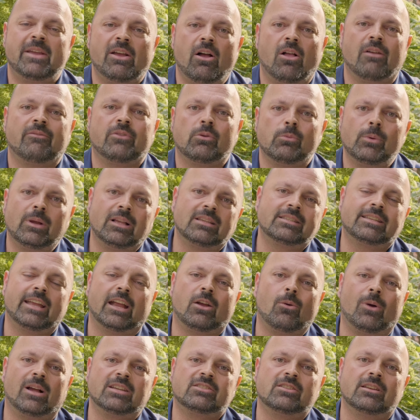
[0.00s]
me all of your real
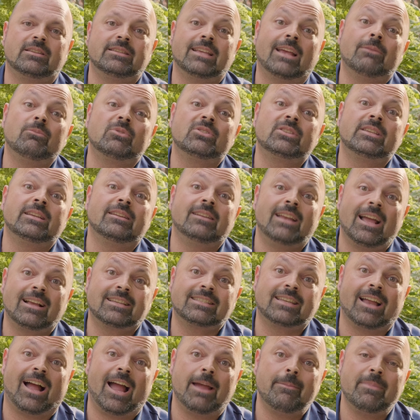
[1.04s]
estate questions, and we'll see you
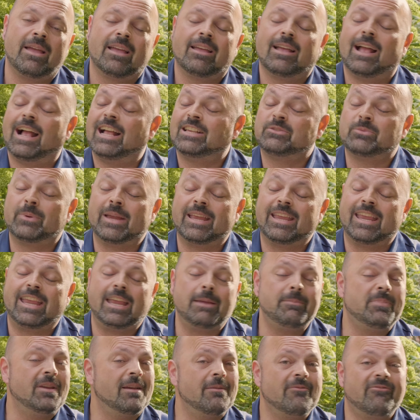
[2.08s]
next time as we
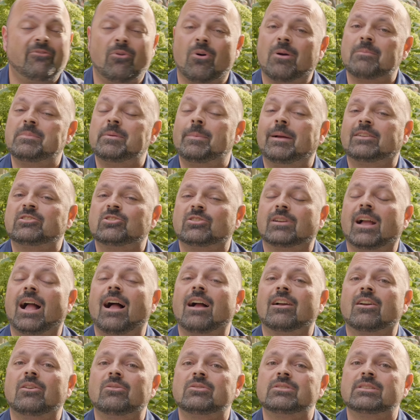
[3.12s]
keep you informed about
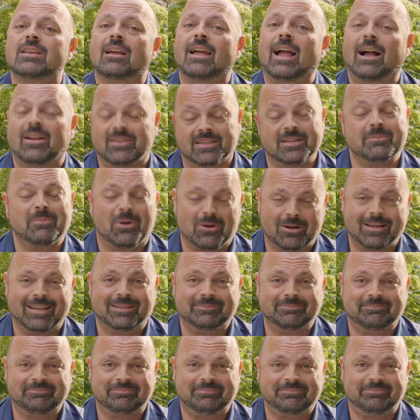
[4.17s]
Chicago's housing
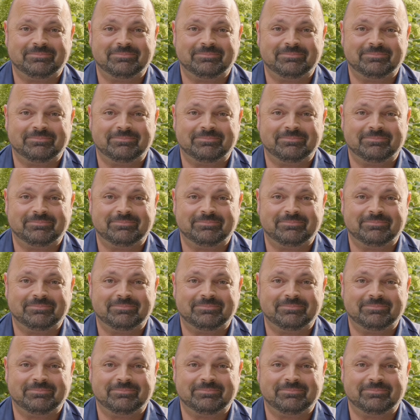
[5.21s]
market.